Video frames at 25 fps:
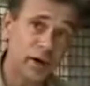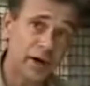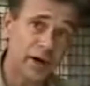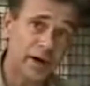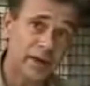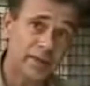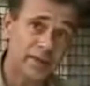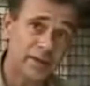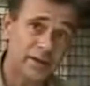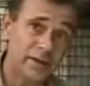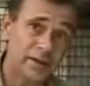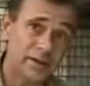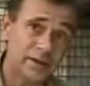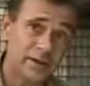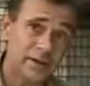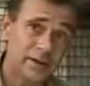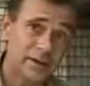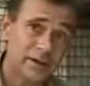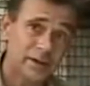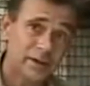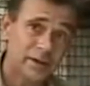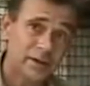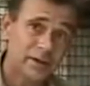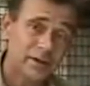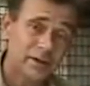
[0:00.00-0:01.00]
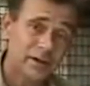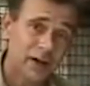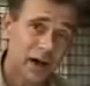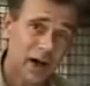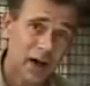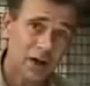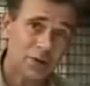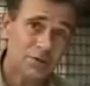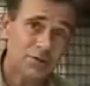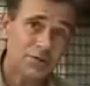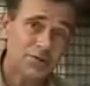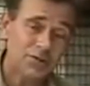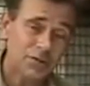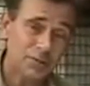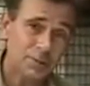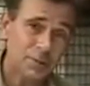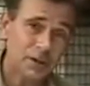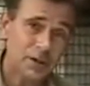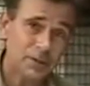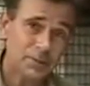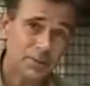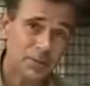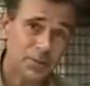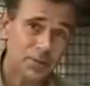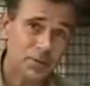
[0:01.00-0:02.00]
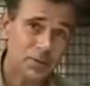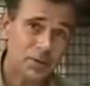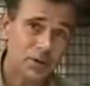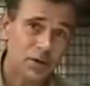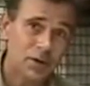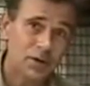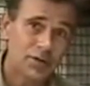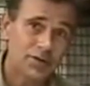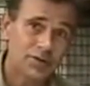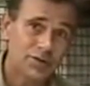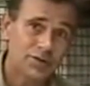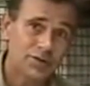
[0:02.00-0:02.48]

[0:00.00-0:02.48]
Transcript: is the way that hundreds of people